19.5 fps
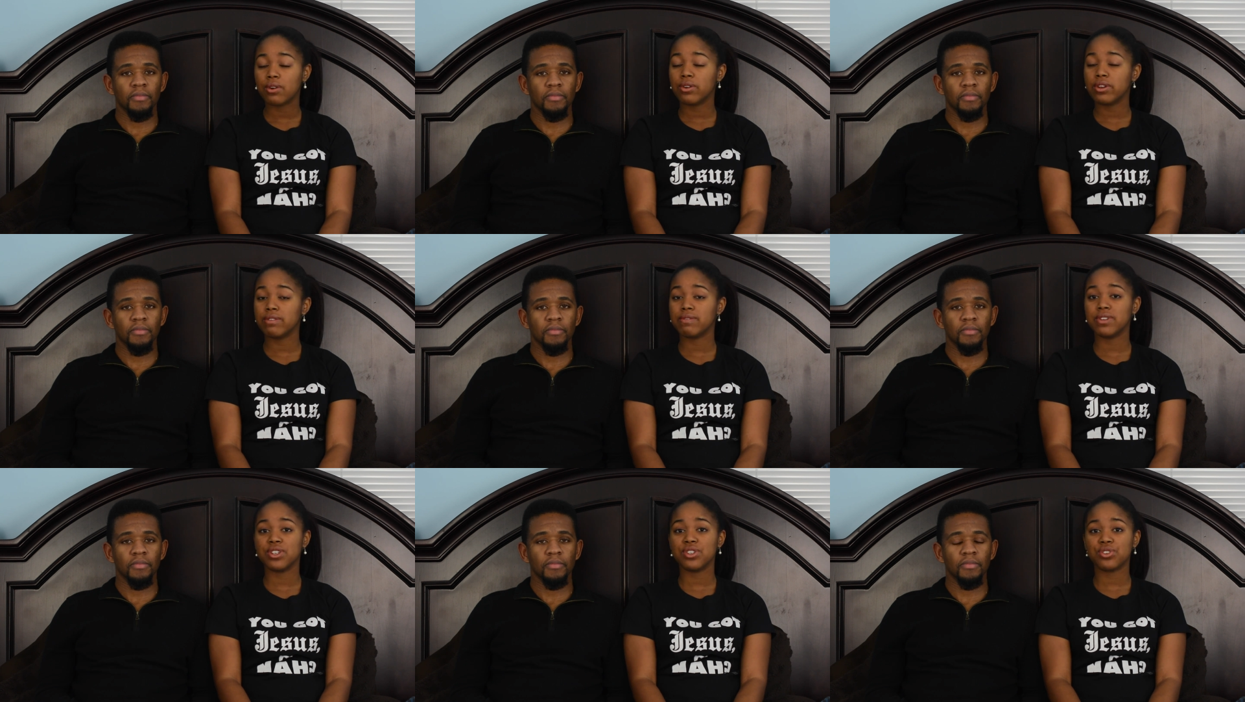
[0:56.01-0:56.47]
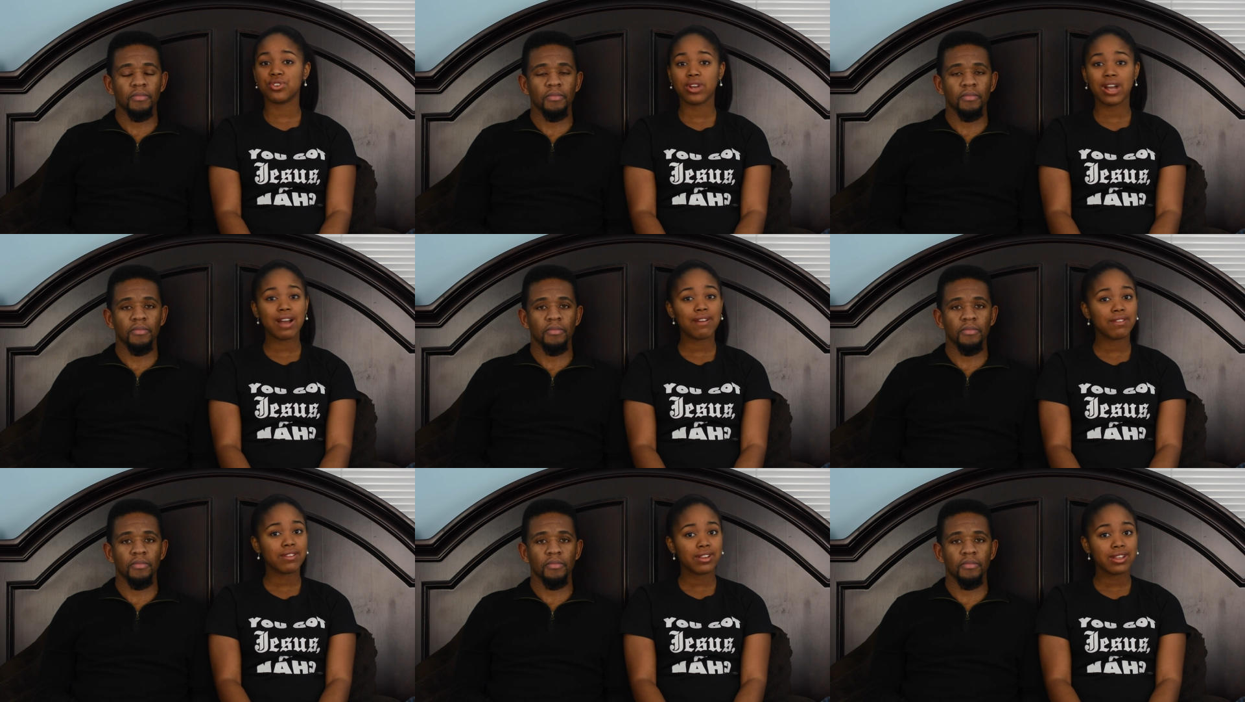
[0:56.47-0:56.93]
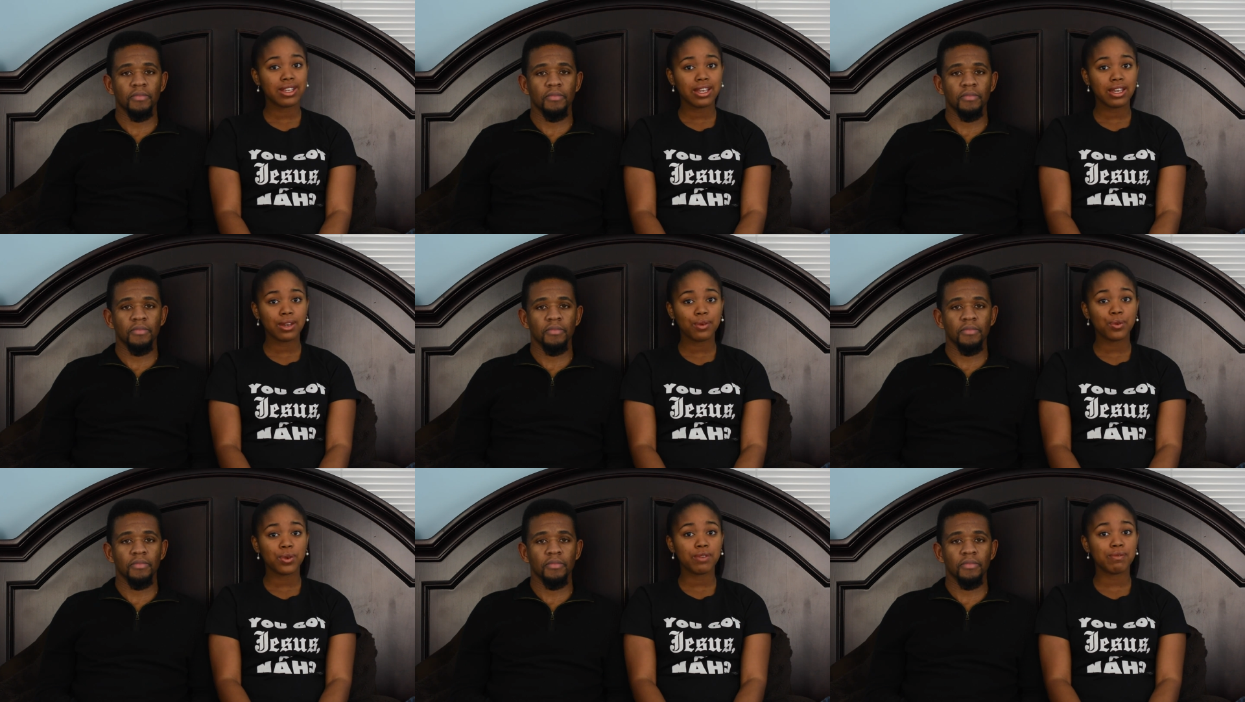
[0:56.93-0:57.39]
Speaker 1: we've been
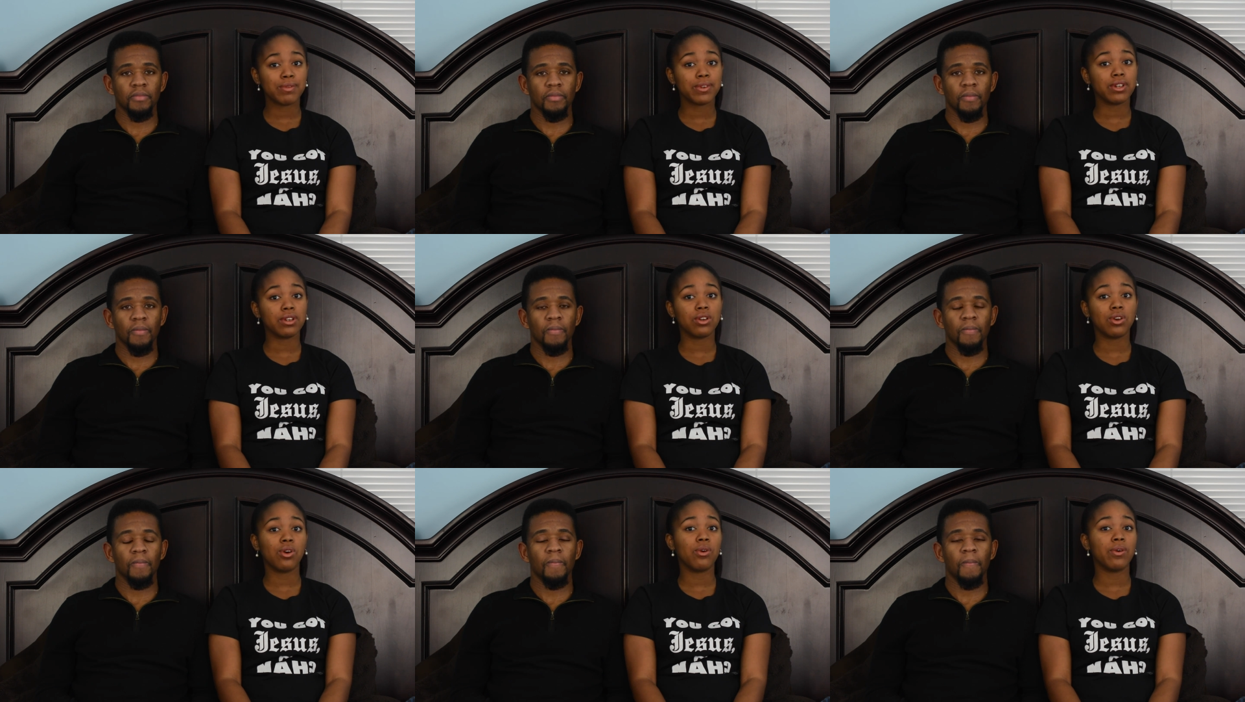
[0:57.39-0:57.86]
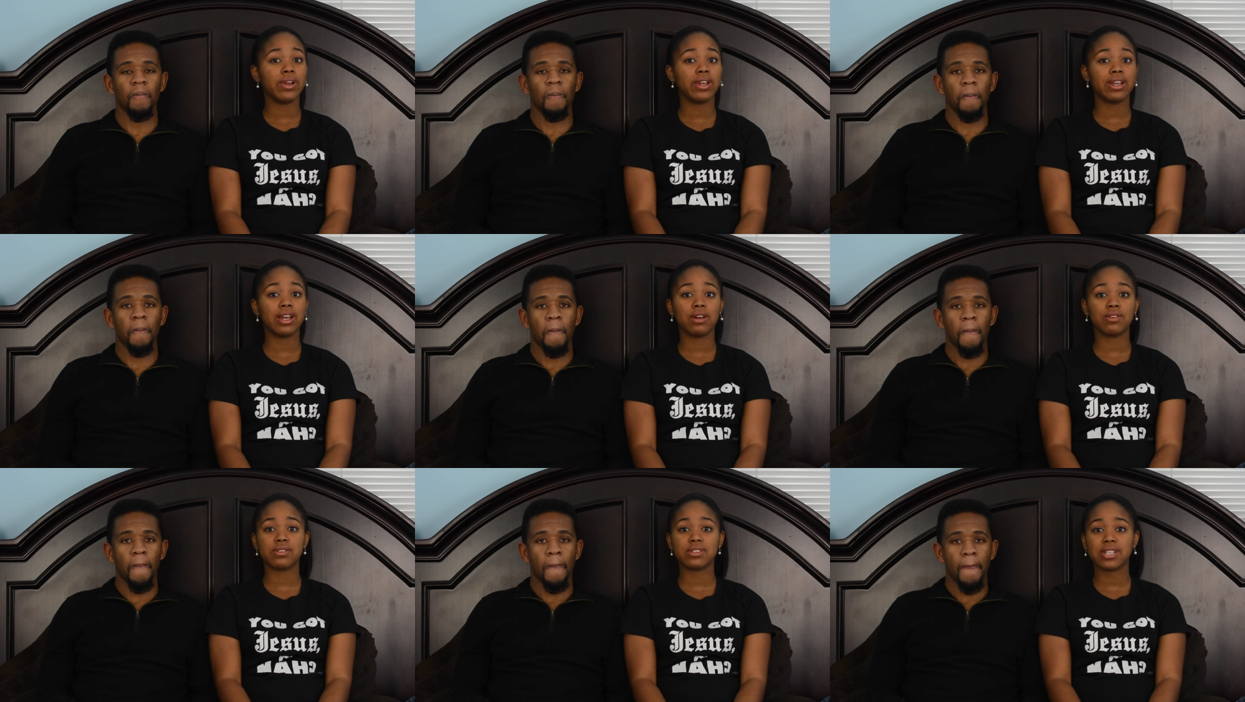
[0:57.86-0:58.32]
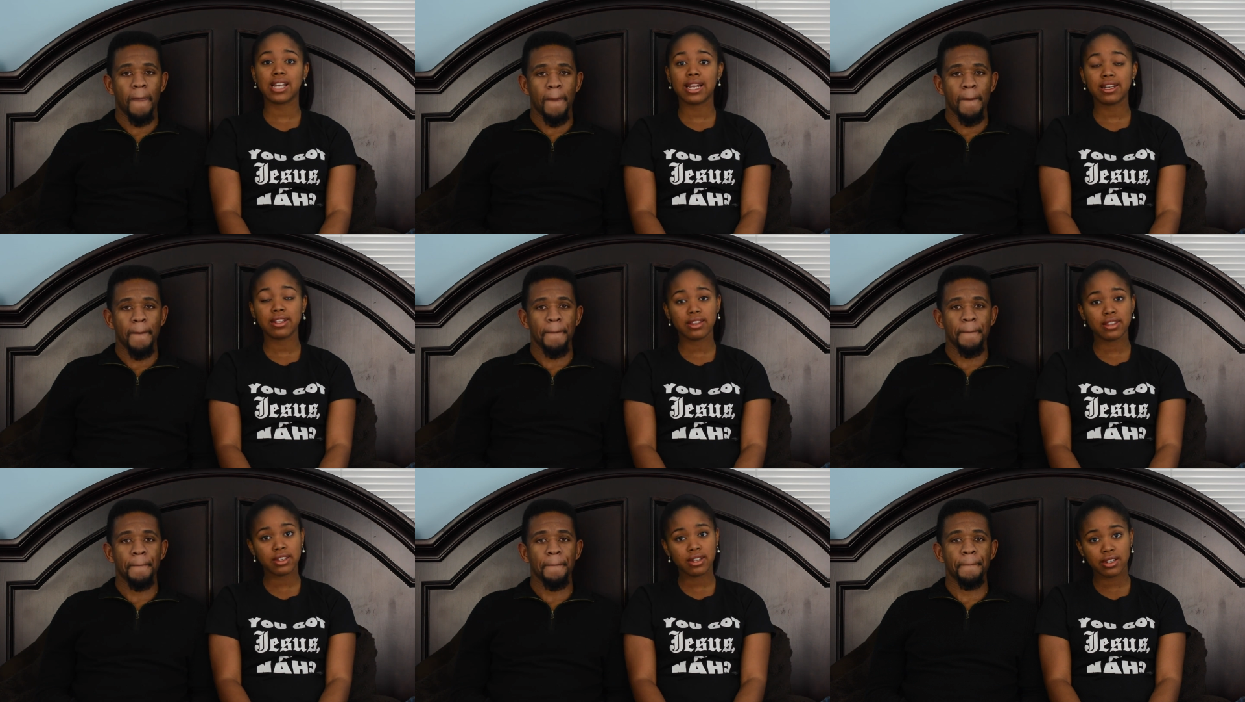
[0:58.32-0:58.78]
traveling, we've been going outside
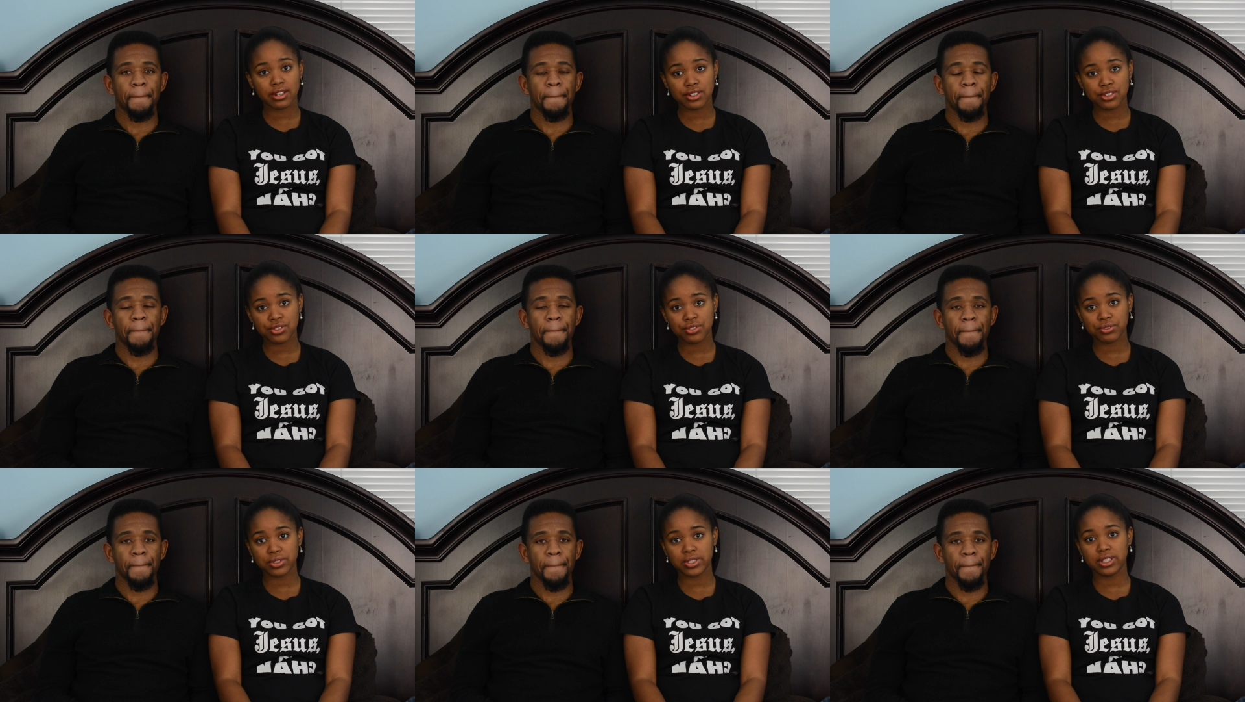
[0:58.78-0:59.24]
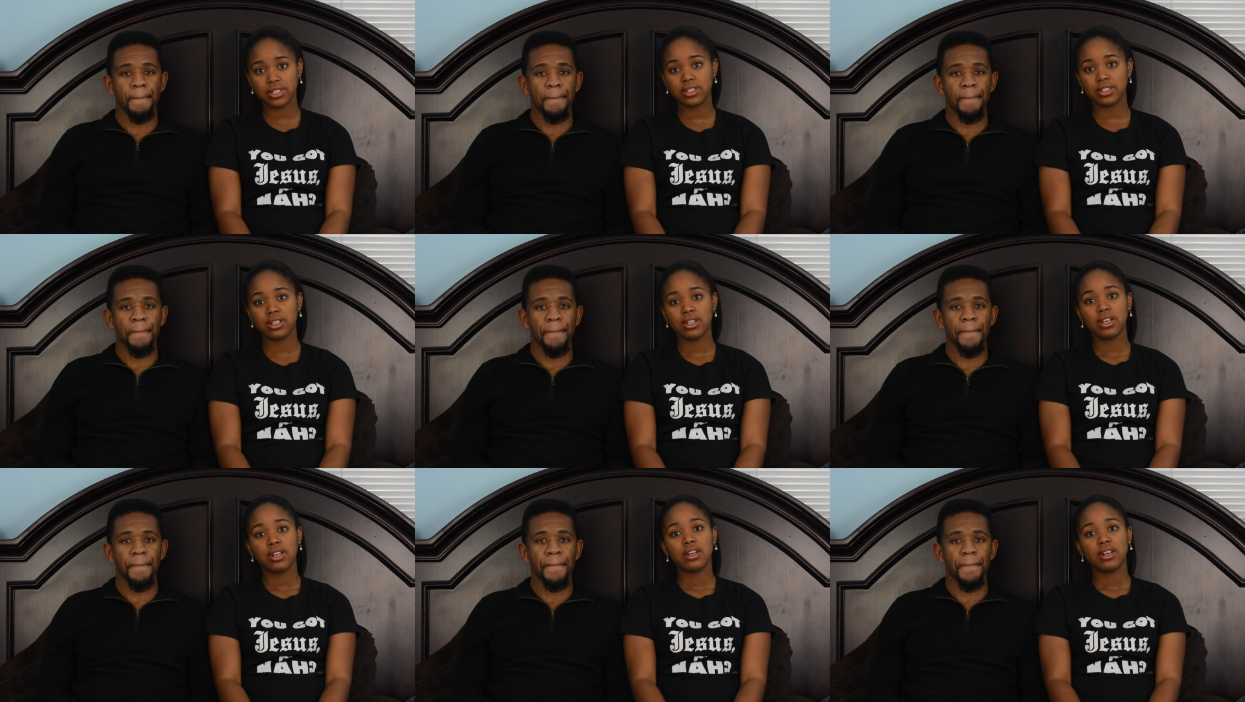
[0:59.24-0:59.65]
of the country,